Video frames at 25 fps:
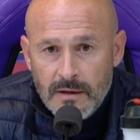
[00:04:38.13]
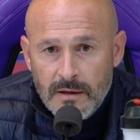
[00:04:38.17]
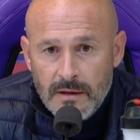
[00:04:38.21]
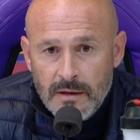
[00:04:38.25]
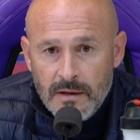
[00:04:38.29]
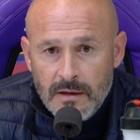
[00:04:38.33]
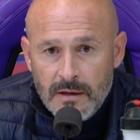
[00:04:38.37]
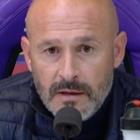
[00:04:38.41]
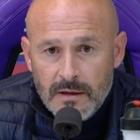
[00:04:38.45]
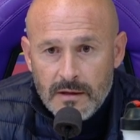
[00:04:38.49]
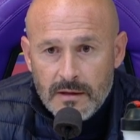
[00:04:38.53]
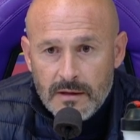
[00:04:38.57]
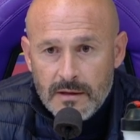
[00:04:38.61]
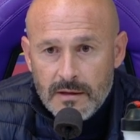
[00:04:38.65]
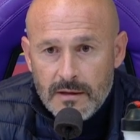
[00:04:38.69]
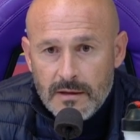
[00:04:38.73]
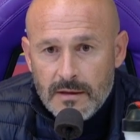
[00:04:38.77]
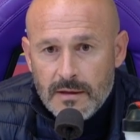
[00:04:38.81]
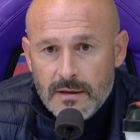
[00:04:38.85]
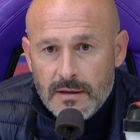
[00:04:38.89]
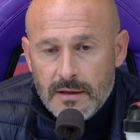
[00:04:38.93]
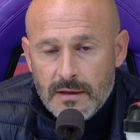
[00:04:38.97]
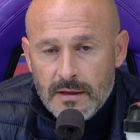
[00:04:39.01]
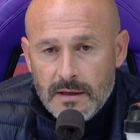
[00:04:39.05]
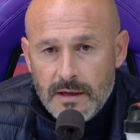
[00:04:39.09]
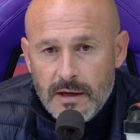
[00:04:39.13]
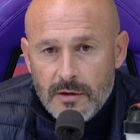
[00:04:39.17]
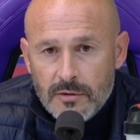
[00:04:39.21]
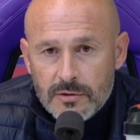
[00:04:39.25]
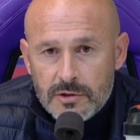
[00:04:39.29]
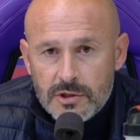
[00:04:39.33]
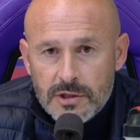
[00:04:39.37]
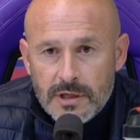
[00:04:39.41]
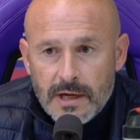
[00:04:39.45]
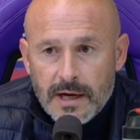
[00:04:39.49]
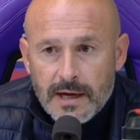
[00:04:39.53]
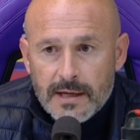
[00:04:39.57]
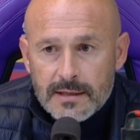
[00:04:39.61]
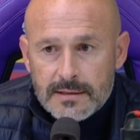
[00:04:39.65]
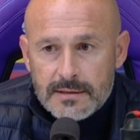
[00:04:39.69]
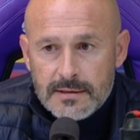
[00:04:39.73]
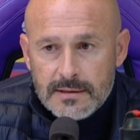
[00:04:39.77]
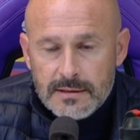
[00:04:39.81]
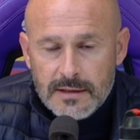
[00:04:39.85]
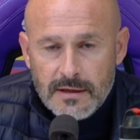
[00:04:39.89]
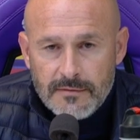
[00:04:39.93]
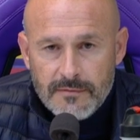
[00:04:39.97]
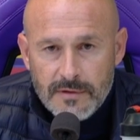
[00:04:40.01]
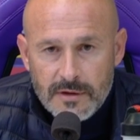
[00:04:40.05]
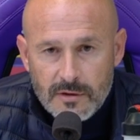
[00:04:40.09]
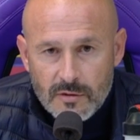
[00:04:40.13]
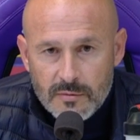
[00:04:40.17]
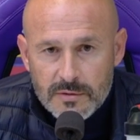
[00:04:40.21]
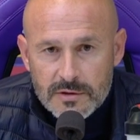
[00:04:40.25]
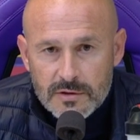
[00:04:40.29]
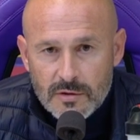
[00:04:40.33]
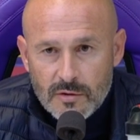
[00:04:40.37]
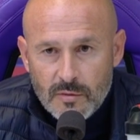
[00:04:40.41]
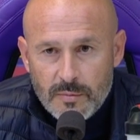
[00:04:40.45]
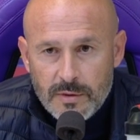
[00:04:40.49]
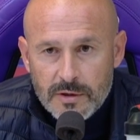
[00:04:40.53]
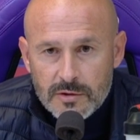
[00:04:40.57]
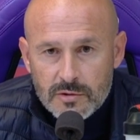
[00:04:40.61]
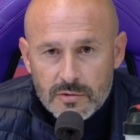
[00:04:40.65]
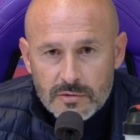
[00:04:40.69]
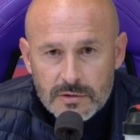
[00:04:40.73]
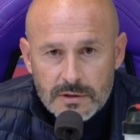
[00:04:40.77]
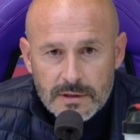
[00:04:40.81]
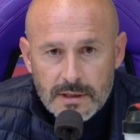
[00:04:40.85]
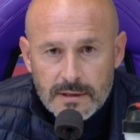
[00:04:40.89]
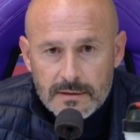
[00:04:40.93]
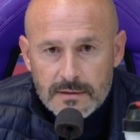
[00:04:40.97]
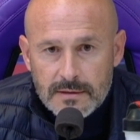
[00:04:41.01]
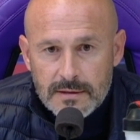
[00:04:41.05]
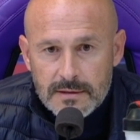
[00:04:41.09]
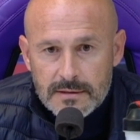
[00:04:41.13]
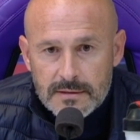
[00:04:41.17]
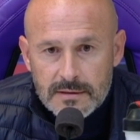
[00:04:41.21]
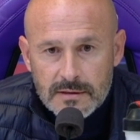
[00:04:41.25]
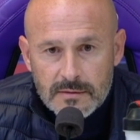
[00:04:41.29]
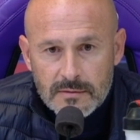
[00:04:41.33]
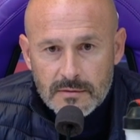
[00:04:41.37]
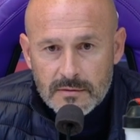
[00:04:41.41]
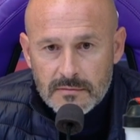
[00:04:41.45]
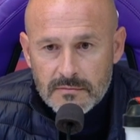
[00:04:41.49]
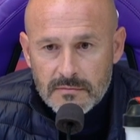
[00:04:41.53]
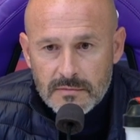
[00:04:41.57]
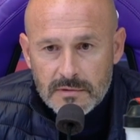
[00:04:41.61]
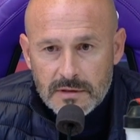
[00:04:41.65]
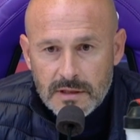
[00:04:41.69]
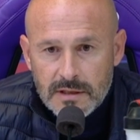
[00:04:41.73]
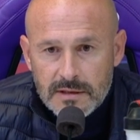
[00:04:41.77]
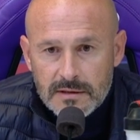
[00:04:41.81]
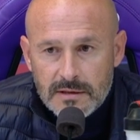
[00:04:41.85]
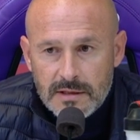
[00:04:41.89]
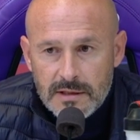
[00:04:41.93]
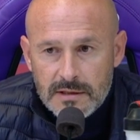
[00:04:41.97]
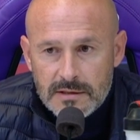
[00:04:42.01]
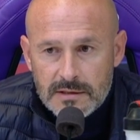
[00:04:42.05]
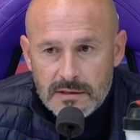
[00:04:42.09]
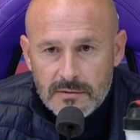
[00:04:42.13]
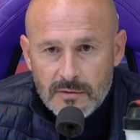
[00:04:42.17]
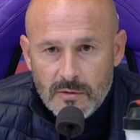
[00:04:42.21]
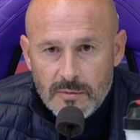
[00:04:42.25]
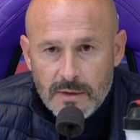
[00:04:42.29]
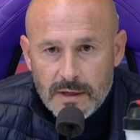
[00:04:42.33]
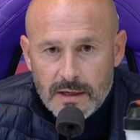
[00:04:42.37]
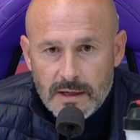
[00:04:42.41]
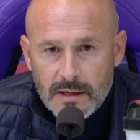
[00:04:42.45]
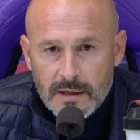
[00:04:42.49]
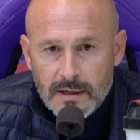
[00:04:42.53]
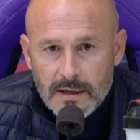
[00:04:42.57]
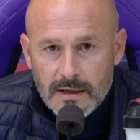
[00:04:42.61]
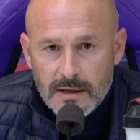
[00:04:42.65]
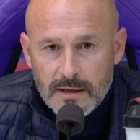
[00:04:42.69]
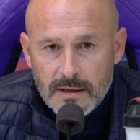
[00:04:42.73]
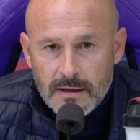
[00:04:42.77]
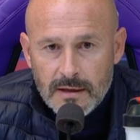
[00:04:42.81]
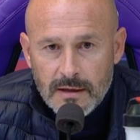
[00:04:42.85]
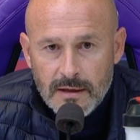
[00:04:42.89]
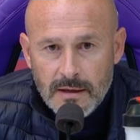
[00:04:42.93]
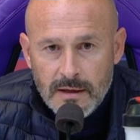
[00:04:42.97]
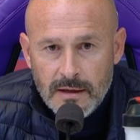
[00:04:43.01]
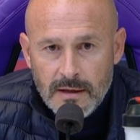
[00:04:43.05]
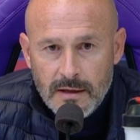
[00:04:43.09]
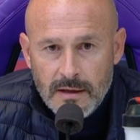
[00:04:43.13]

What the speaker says: We needed this performance, this win, these 3 points to stay in that position in the table.